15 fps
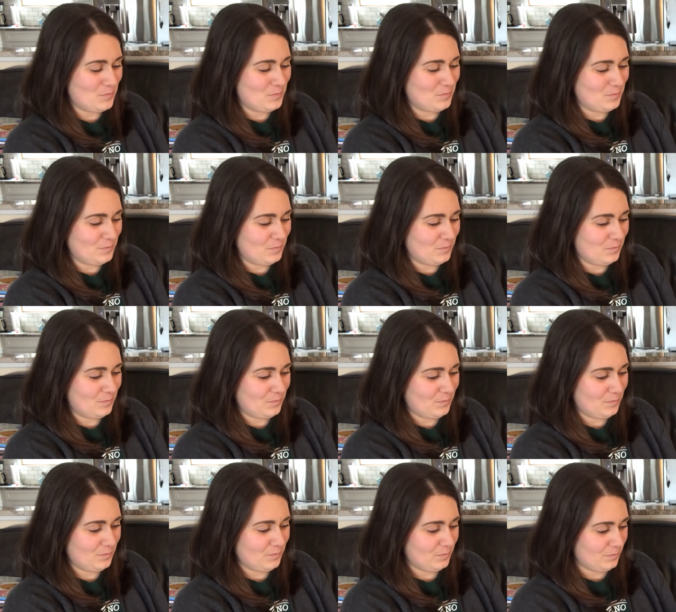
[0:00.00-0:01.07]

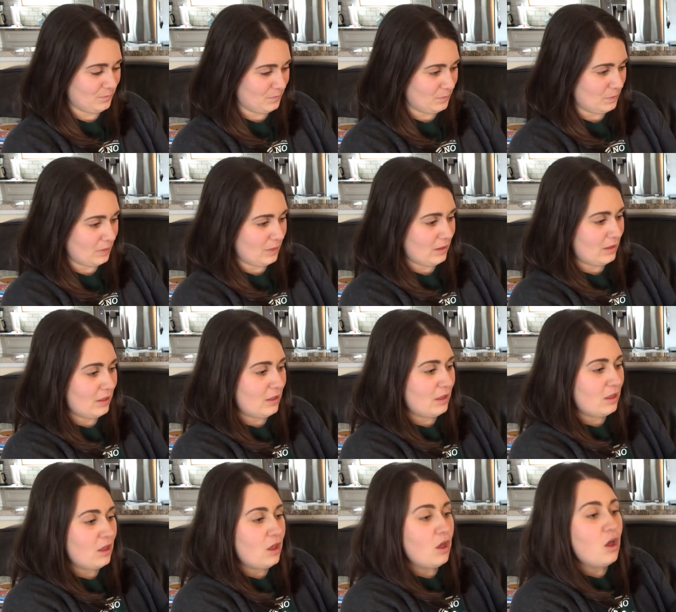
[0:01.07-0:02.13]

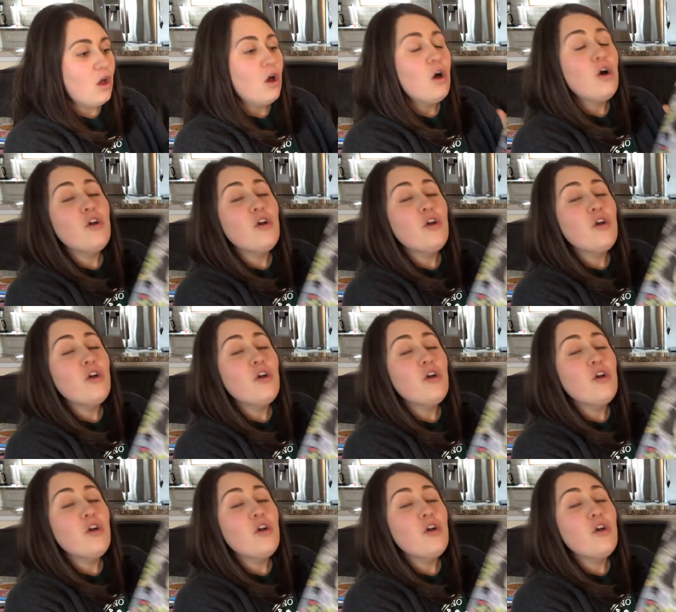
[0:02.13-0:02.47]
[no speech]